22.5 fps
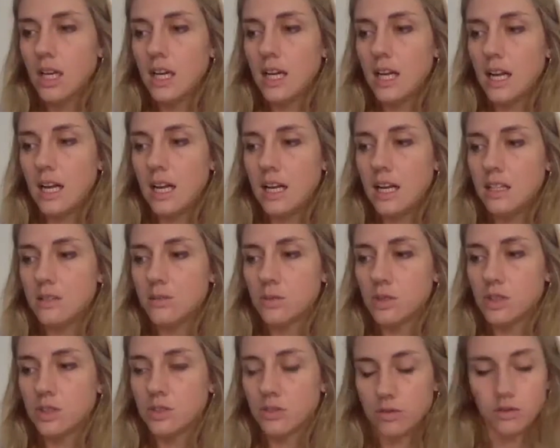and
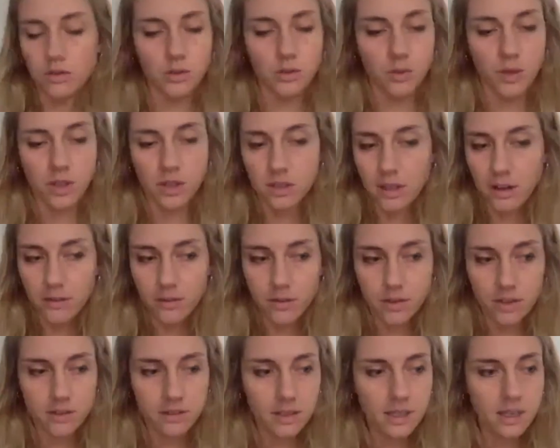we don't agree on
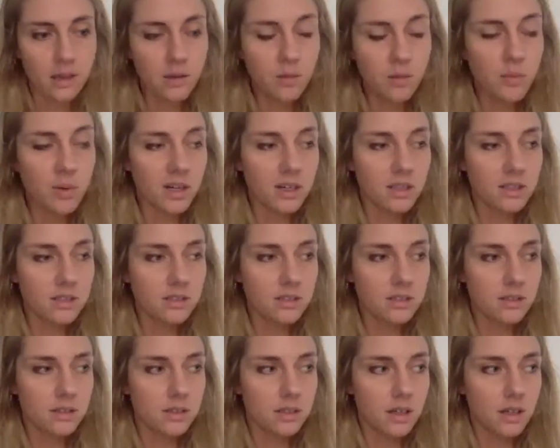everything, but
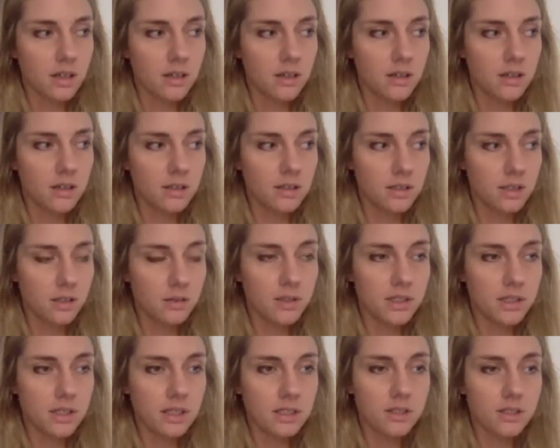uh, there
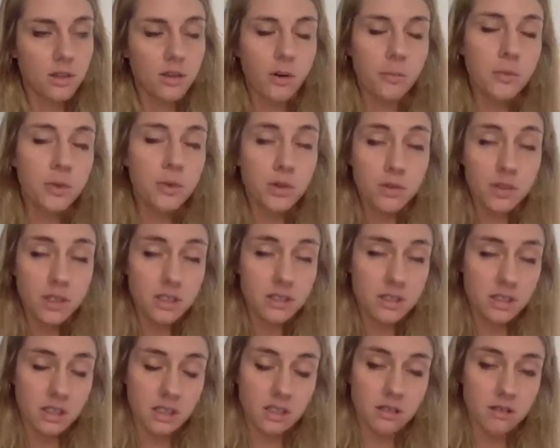is, it's a
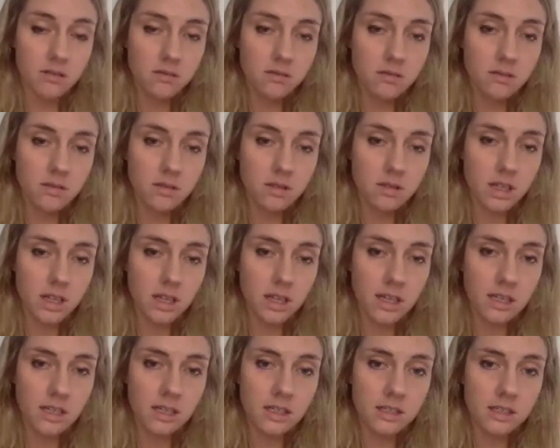community.
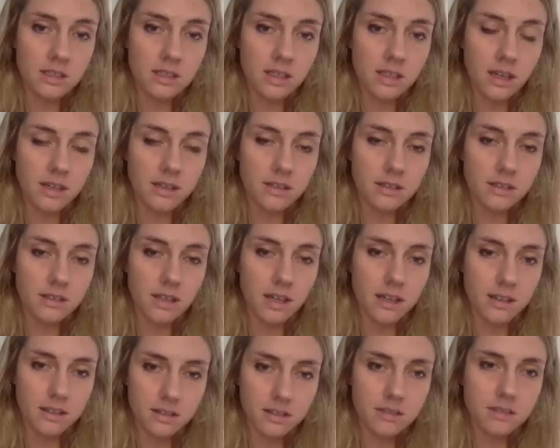And I,
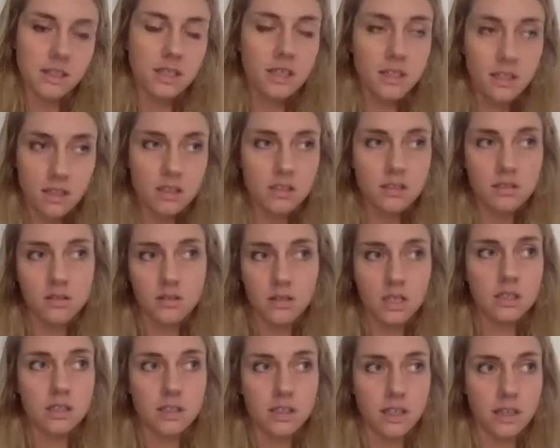I think
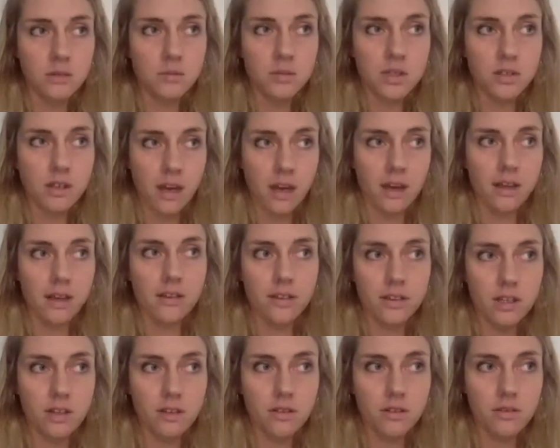this can be a
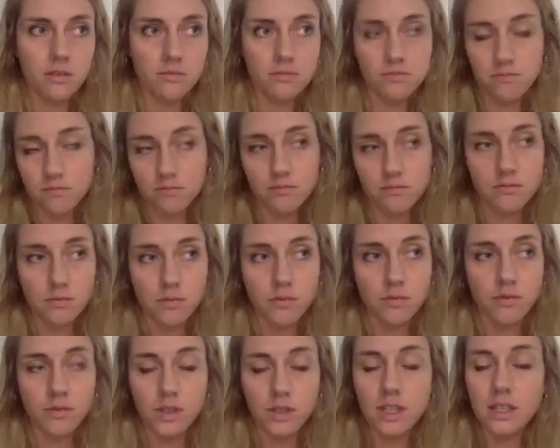healthy
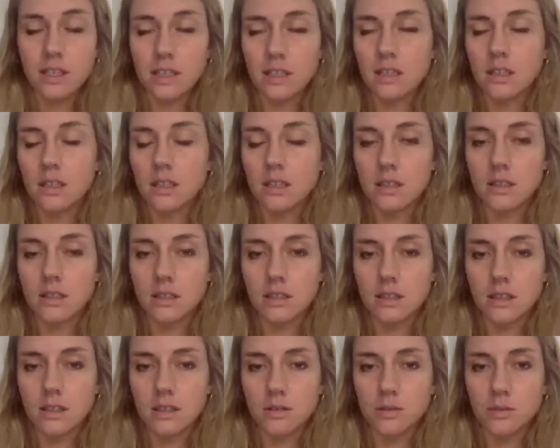feeling. It,
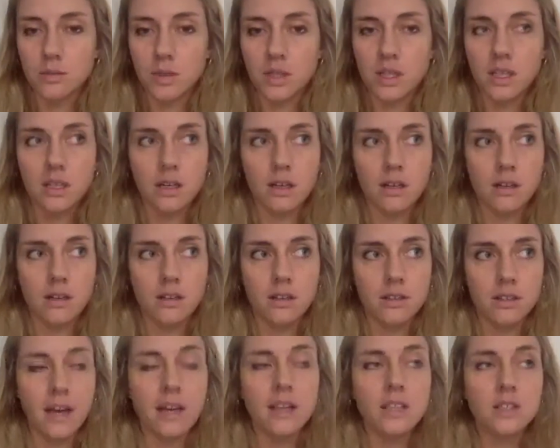it could be a, a
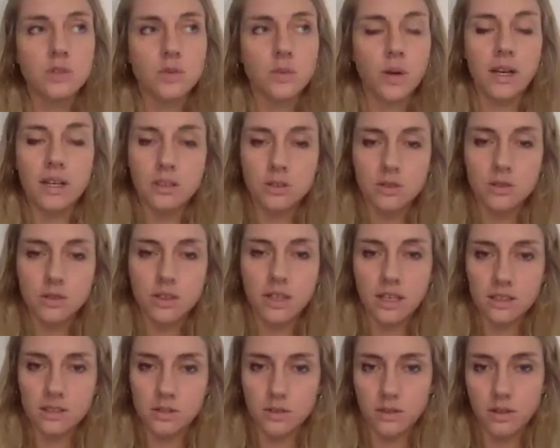nice way to
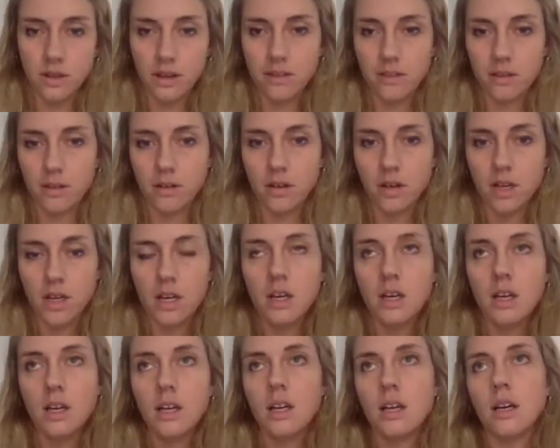get together.
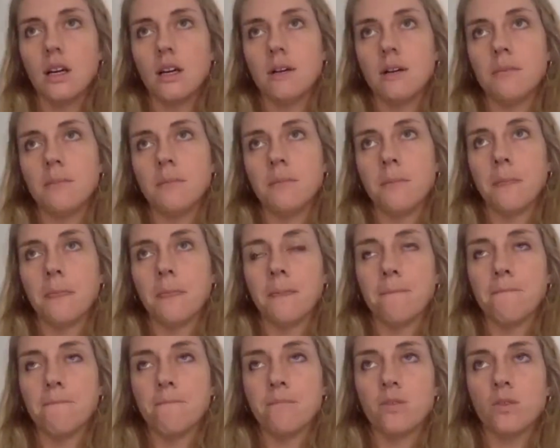
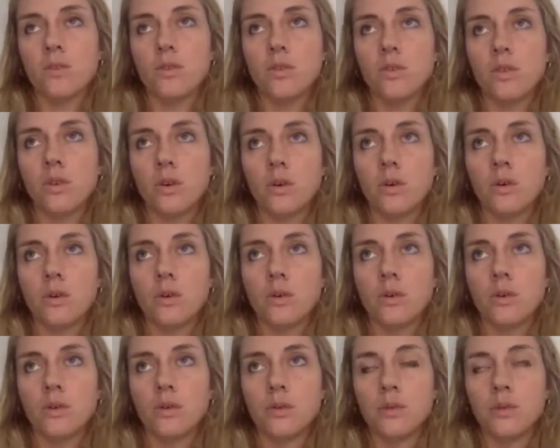Um,
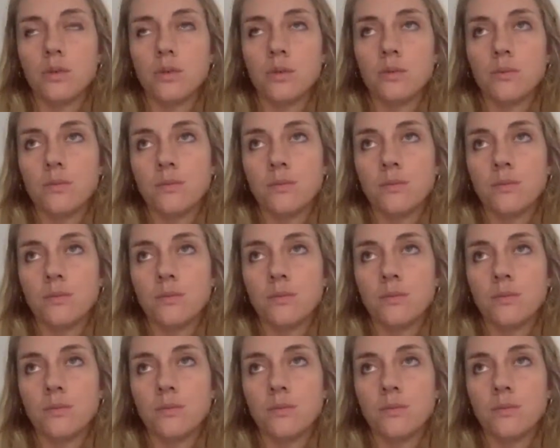so